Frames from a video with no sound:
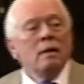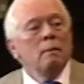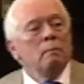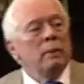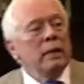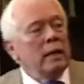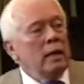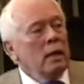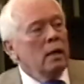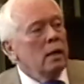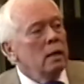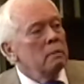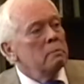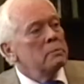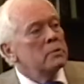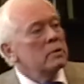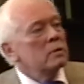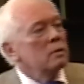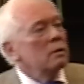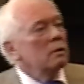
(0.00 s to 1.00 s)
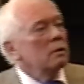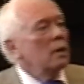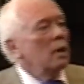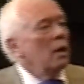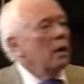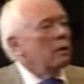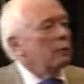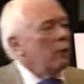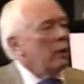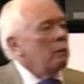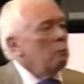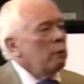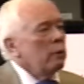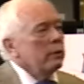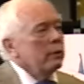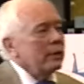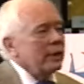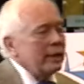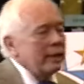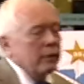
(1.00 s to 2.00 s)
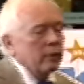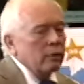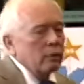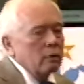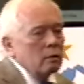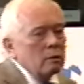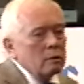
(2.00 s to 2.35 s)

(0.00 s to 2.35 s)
becomes a great world leader?